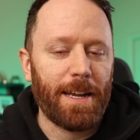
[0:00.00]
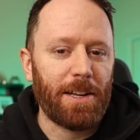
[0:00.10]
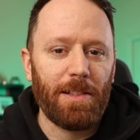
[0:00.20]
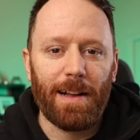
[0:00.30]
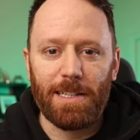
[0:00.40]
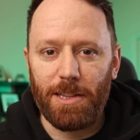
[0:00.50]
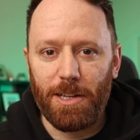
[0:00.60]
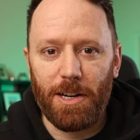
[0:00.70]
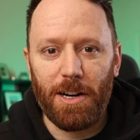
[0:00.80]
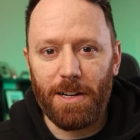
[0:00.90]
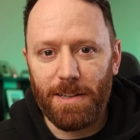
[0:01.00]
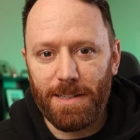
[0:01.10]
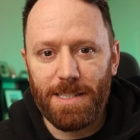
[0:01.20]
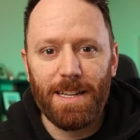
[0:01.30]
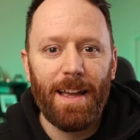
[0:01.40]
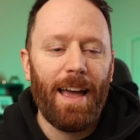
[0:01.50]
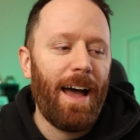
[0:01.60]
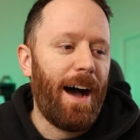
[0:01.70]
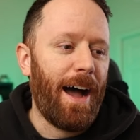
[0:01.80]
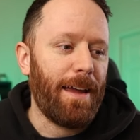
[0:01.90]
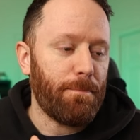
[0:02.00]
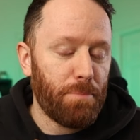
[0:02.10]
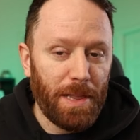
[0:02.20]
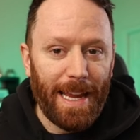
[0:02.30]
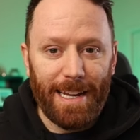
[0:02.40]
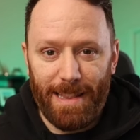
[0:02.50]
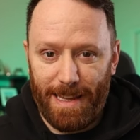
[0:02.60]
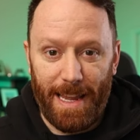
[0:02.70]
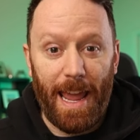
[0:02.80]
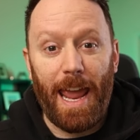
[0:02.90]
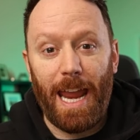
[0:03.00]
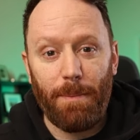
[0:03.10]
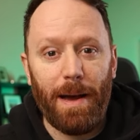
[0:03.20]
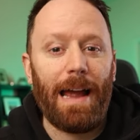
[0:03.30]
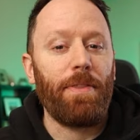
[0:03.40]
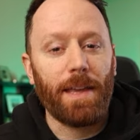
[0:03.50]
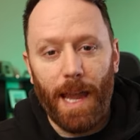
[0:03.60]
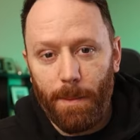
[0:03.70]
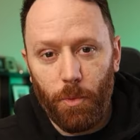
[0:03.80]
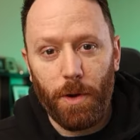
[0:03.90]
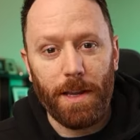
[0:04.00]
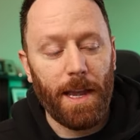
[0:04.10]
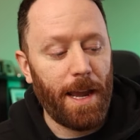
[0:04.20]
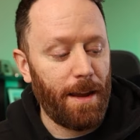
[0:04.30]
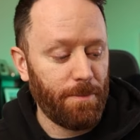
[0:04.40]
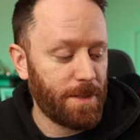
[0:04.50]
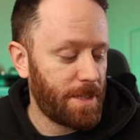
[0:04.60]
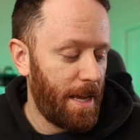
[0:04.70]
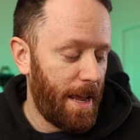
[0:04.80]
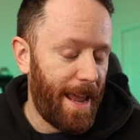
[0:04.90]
I collected the cards, I played the game, I had the Game Boy games,